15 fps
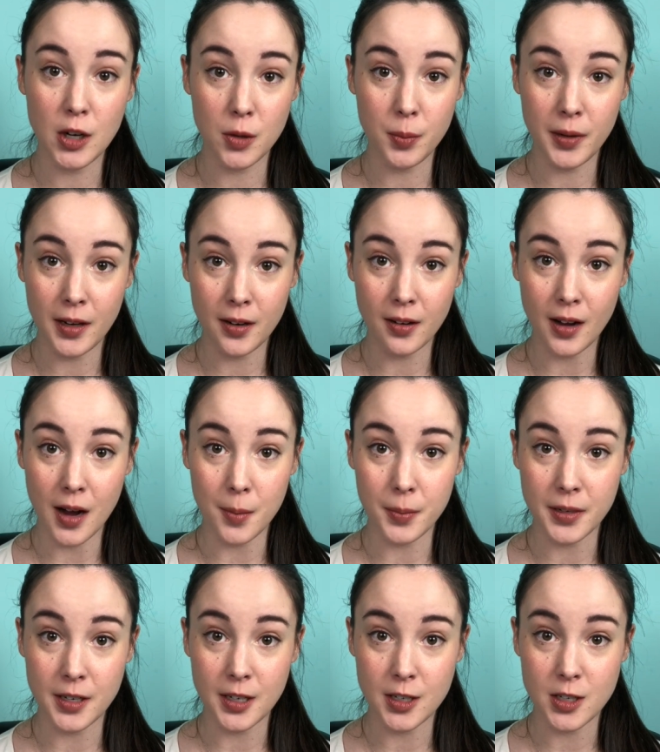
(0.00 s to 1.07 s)
European
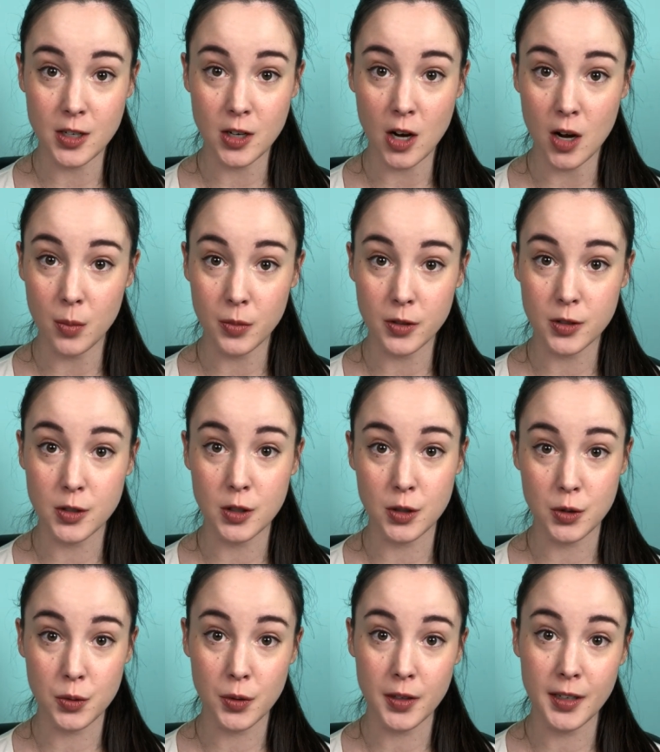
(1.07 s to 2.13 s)
competition almost
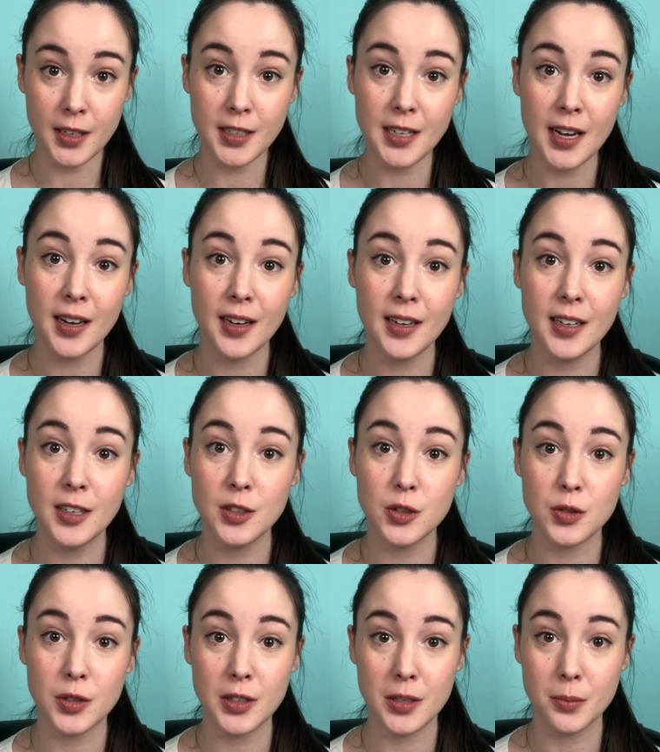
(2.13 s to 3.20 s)
destroyed the Italian
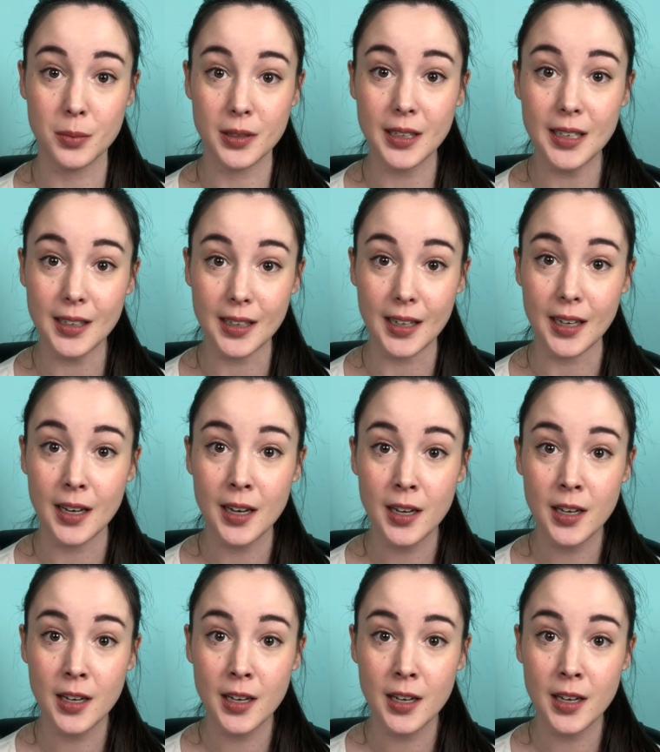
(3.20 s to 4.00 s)
industry completely,